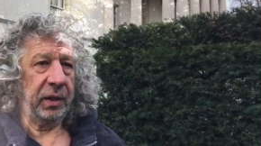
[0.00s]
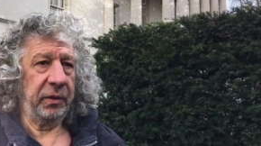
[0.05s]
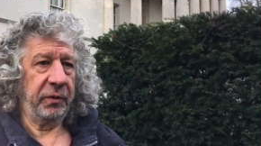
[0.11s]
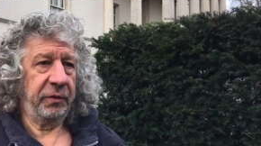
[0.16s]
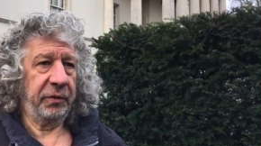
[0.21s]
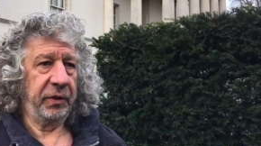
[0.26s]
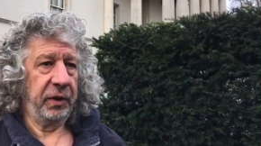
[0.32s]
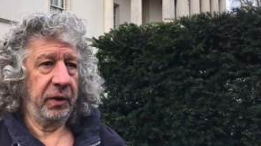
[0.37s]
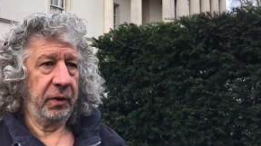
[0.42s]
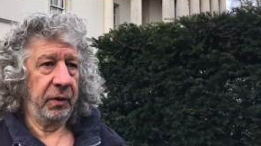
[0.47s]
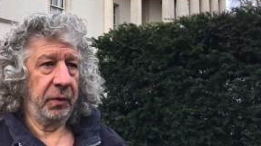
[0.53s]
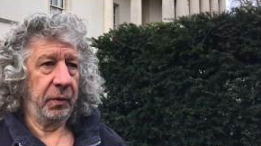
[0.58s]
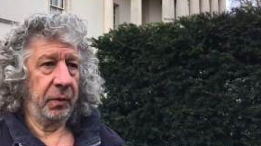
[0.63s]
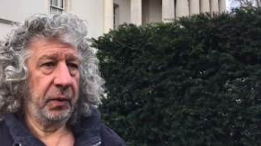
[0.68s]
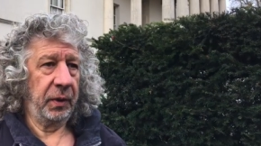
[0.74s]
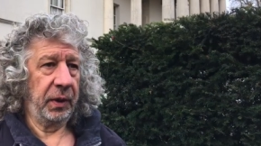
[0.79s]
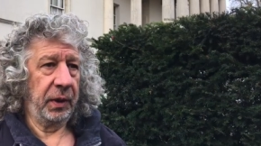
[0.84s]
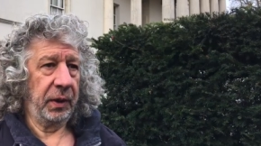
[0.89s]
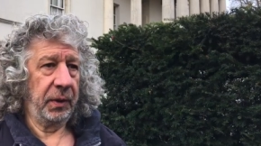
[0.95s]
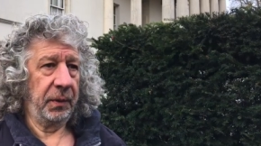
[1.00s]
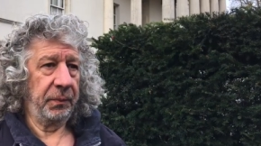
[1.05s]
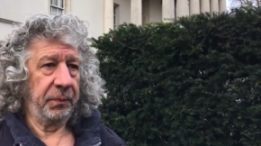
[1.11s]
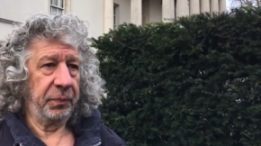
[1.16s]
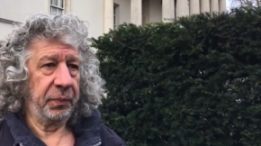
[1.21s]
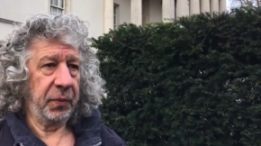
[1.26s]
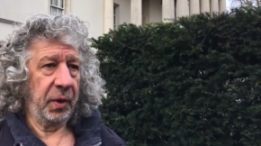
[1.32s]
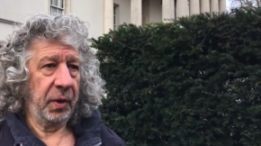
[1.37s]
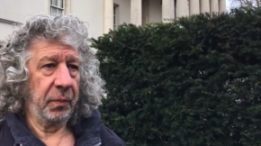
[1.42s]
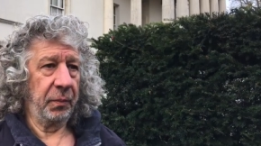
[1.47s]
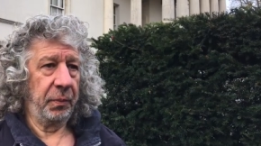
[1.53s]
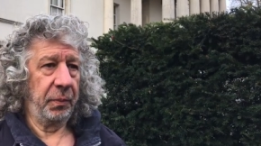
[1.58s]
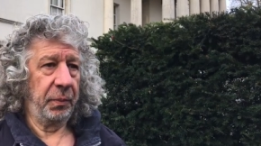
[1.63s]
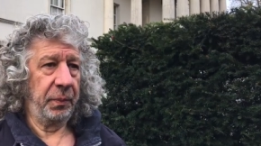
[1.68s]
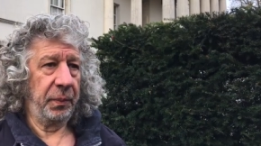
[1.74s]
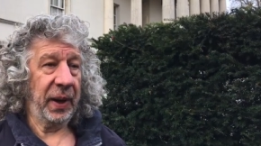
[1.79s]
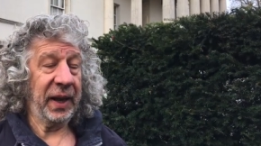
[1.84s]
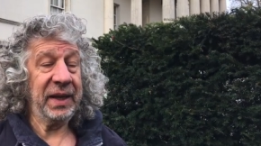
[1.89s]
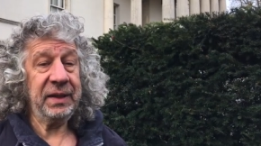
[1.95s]
a few um,
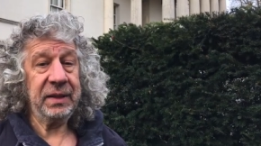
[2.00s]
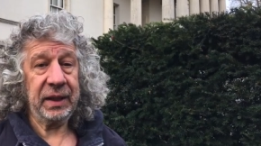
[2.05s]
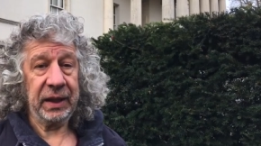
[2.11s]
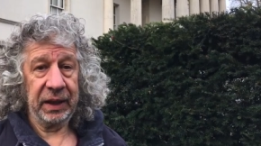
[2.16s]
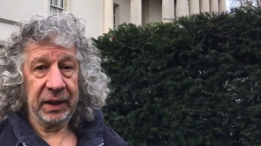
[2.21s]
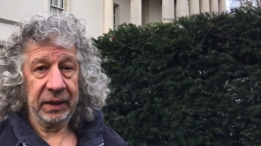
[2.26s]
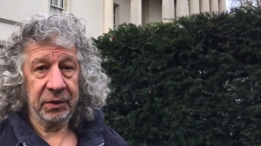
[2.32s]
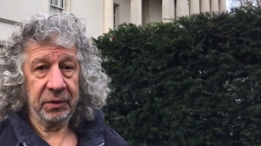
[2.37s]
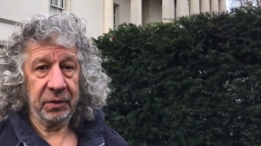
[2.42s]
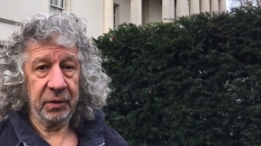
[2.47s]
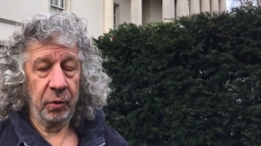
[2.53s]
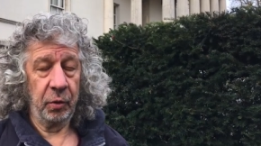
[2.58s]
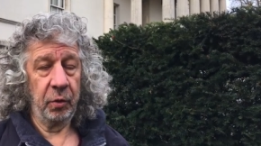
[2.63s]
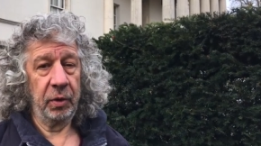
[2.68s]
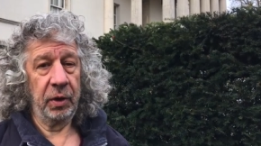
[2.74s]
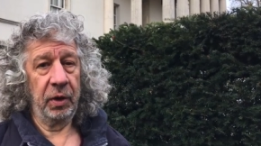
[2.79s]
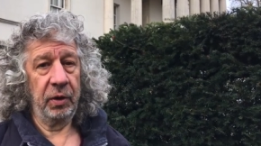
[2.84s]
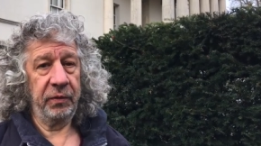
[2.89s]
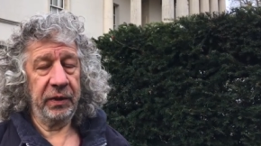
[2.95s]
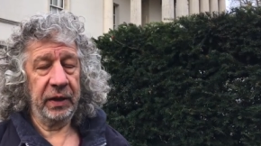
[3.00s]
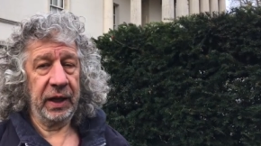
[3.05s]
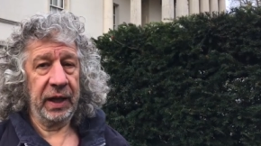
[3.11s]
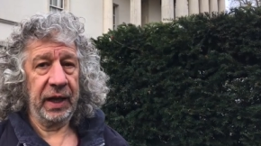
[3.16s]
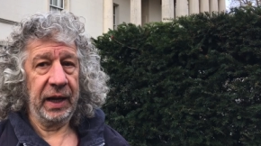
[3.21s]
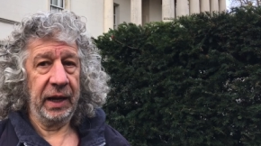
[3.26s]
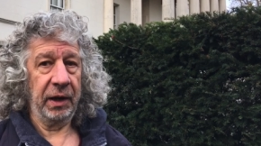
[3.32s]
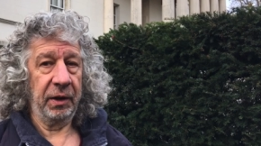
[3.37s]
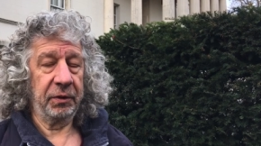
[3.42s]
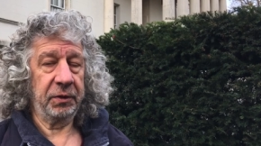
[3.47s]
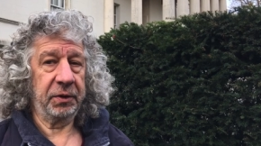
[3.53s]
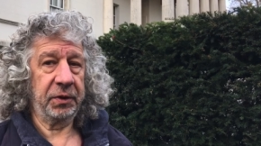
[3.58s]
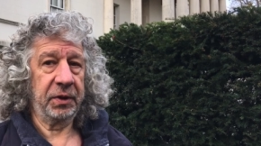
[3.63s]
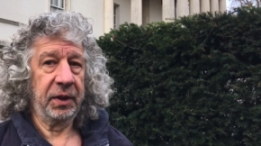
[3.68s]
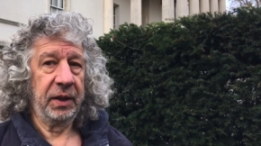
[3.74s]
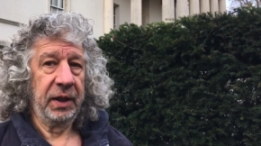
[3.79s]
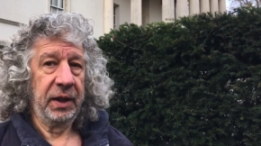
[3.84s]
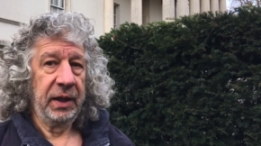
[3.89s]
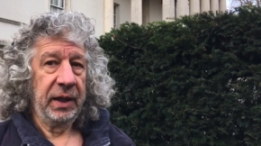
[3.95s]
paintings all over the
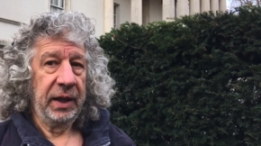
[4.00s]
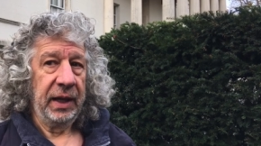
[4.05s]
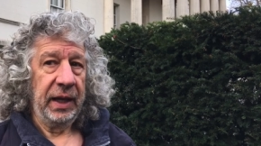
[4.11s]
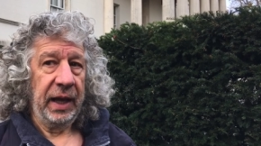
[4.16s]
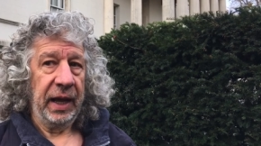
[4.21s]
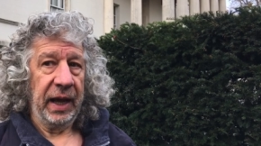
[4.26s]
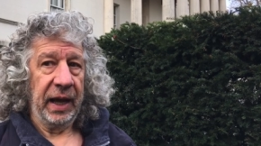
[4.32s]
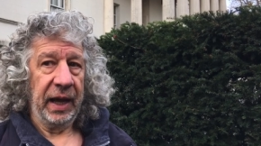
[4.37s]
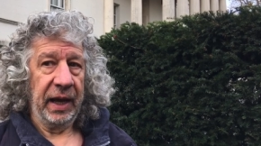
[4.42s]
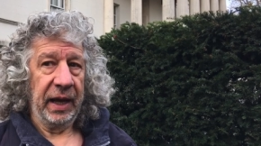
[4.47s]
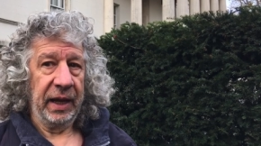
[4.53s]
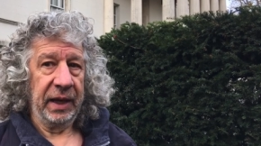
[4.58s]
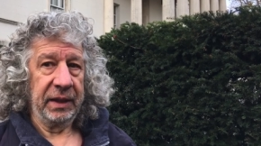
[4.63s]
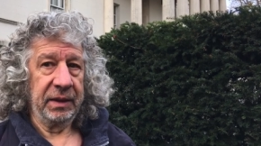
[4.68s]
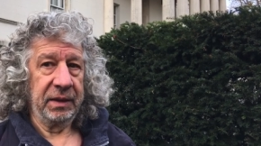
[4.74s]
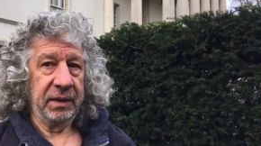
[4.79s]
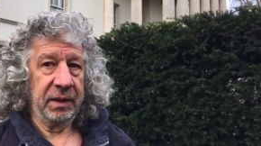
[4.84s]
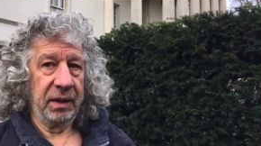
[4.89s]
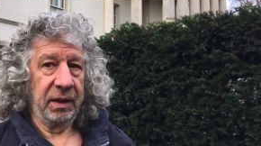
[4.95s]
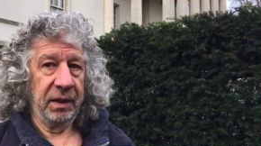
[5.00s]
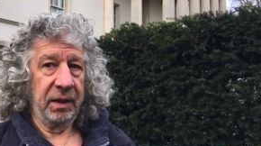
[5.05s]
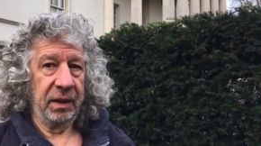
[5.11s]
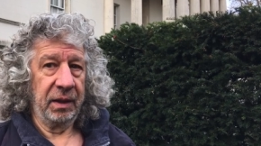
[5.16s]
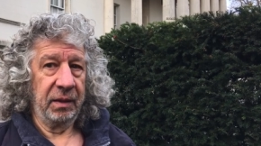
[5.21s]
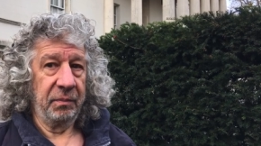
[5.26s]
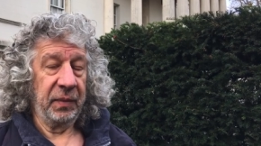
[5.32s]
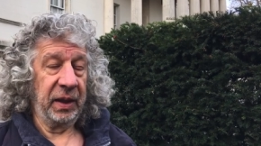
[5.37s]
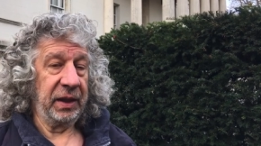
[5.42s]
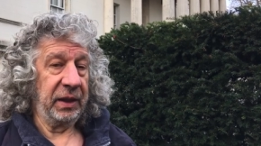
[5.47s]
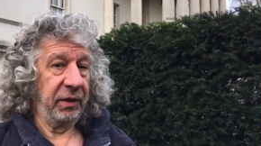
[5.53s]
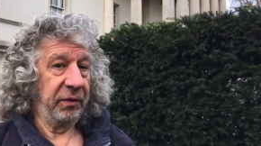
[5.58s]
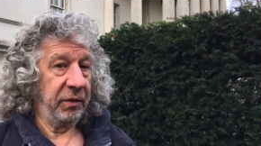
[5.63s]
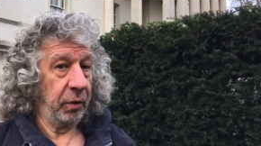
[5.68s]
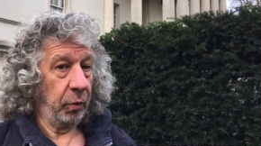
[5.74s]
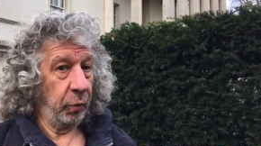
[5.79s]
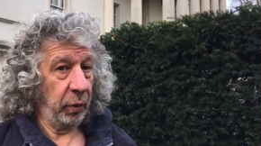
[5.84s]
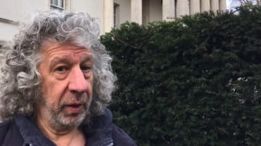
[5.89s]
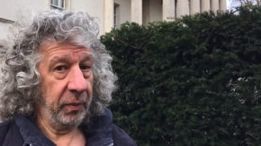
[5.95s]
house. And uh, many
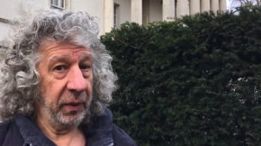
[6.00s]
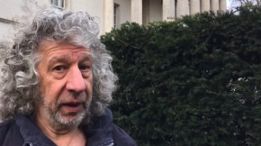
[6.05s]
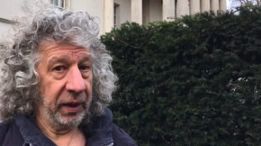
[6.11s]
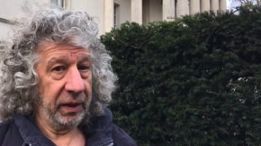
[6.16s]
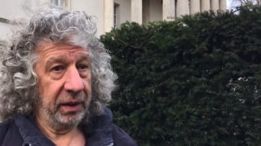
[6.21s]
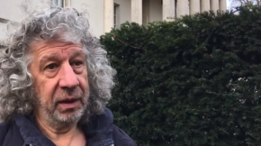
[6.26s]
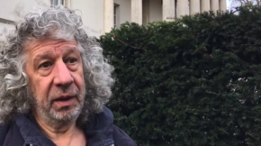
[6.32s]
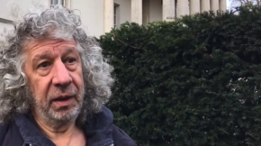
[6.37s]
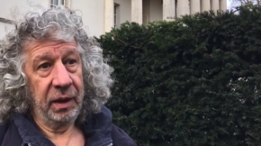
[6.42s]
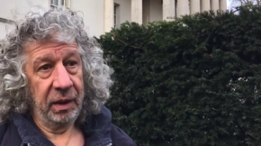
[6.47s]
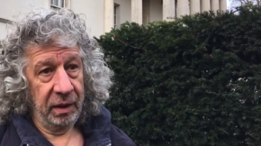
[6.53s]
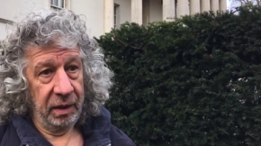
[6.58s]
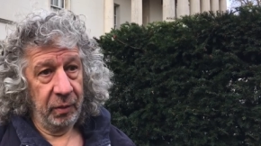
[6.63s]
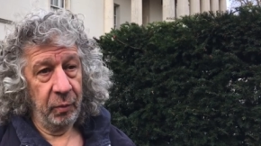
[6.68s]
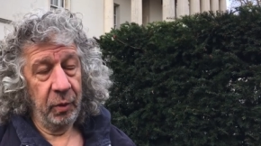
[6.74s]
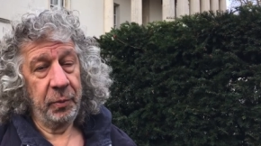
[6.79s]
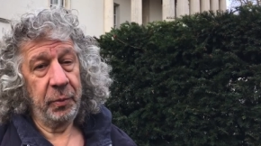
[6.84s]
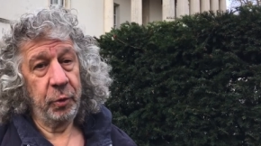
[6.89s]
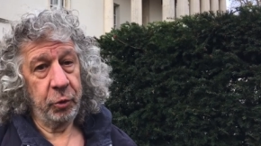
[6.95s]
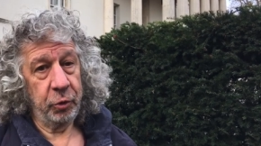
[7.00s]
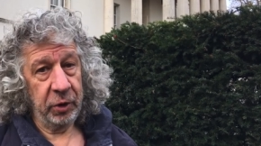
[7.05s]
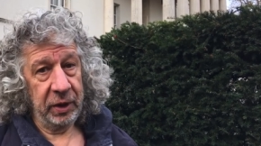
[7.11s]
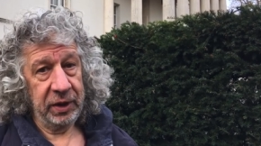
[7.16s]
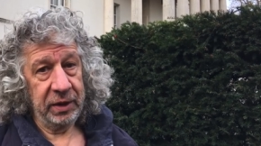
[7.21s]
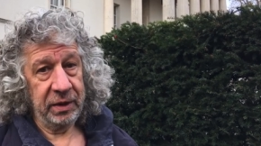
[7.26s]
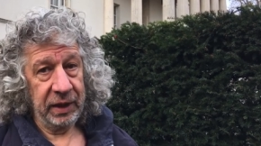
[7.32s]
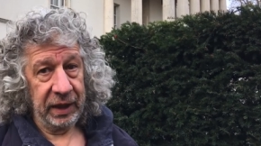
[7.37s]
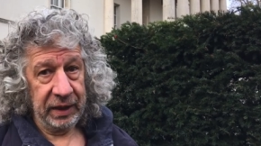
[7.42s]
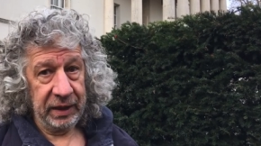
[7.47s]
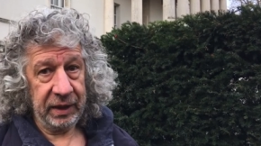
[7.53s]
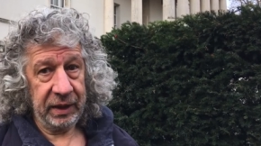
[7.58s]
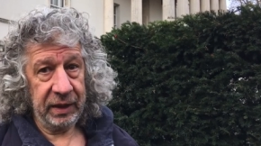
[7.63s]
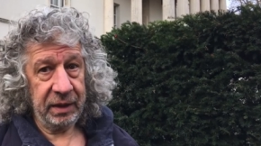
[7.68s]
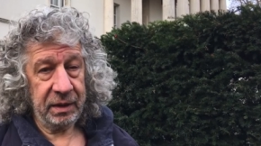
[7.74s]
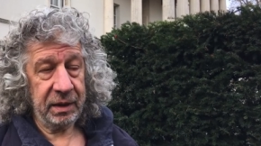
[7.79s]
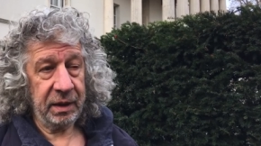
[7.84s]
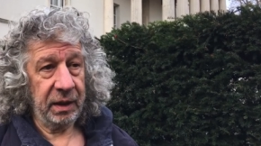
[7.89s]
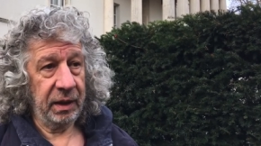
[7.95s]
of the women uh, were portrayed
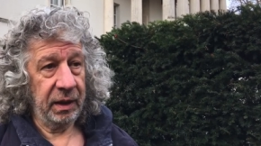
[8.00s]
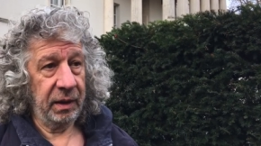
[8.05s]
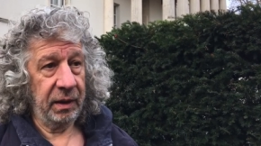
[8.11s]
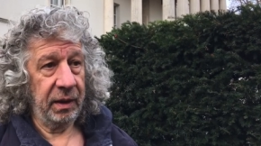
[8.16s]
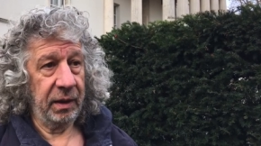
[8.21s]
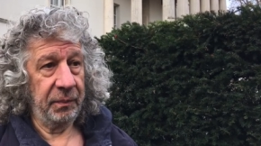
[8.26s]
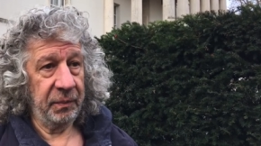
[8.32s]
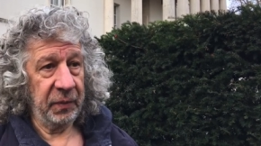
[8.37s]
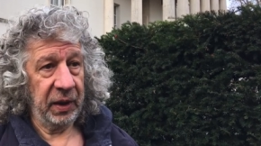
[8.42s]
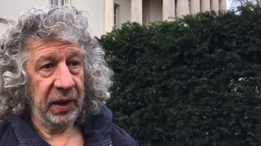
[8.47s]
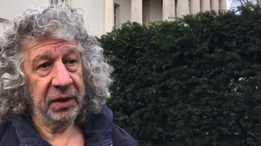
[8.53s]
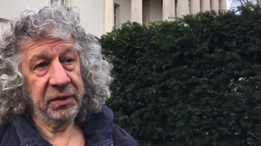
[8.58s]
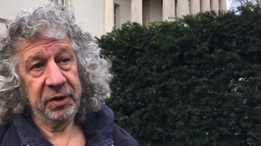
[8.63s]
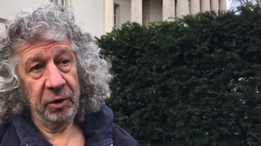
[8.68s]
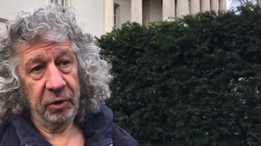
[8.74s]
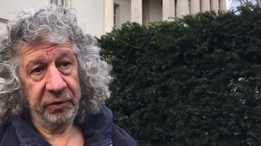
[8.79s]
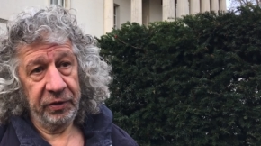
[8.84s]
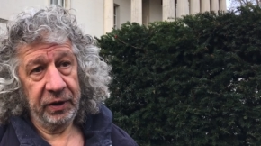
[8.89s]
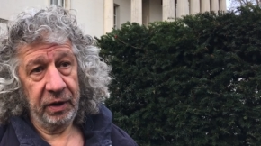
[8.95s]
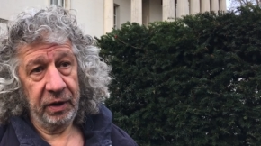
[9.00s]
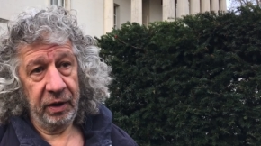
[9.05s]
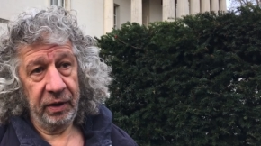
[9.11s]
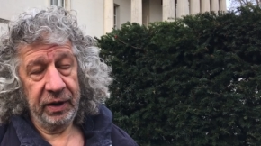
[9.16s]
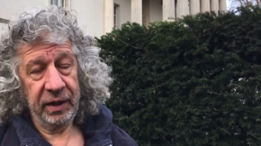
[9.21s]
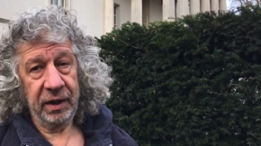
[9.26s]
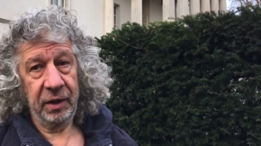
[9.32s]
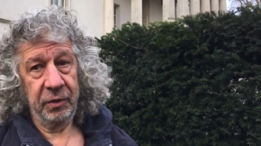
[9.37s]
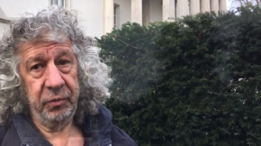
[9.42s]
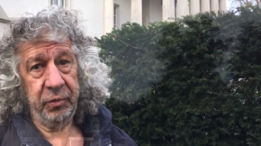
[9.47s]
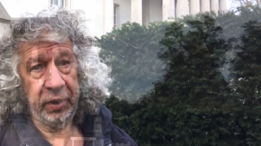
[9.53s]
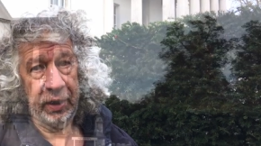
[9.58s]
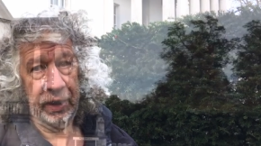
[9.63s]
naked, um, as they often are in country